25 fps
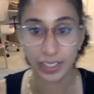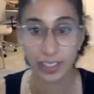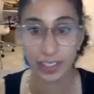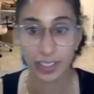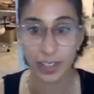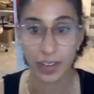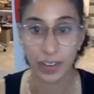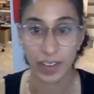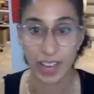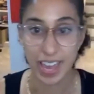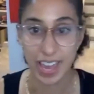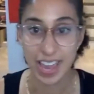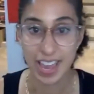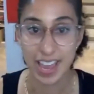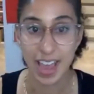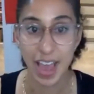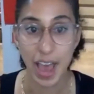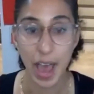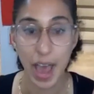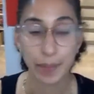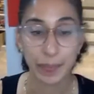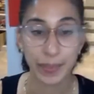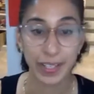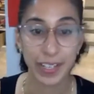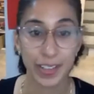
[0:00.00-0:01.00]
Okay,
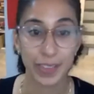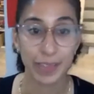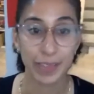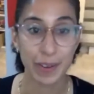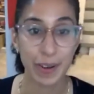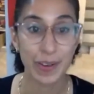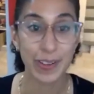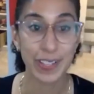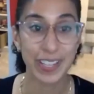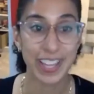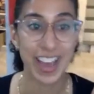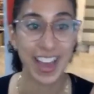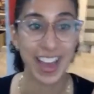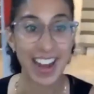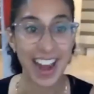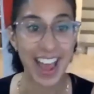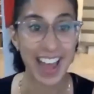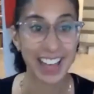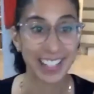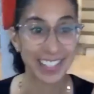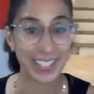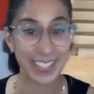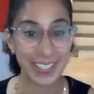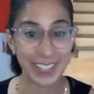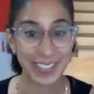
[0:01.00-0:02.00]
I'm gonna throw a lot
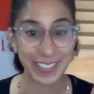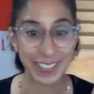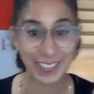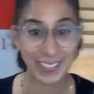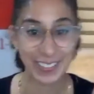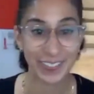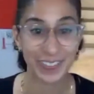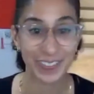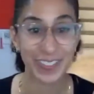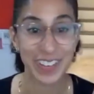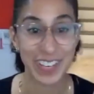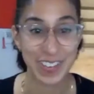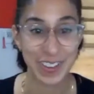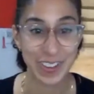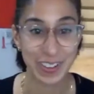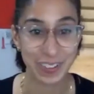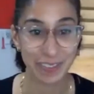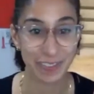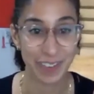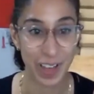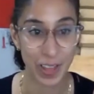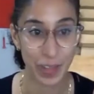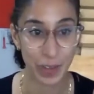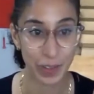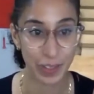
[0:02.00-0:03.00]
at you, but you can
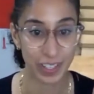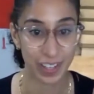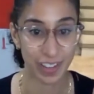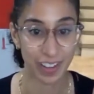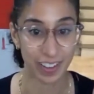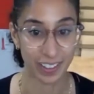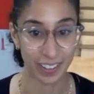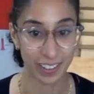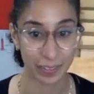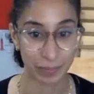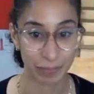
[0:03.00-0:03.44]
follow along.